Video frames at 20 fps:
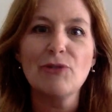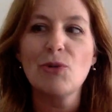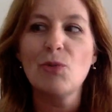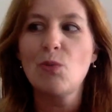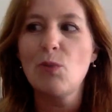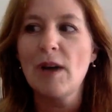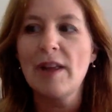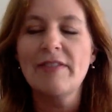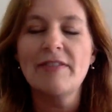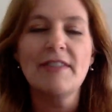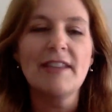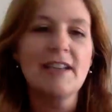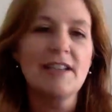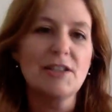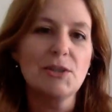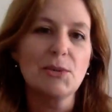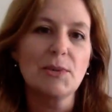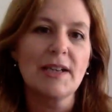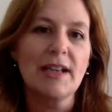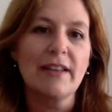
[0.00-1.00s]
from one thing
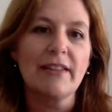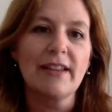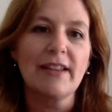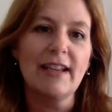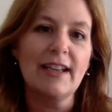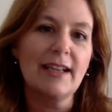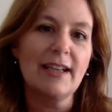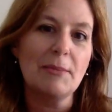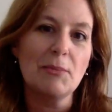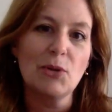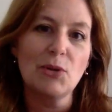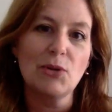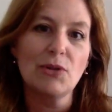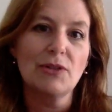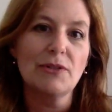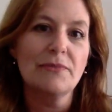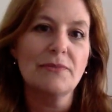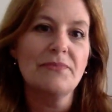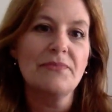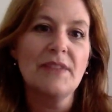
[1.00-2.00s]
to another
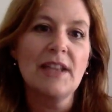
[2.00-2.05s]
anymore.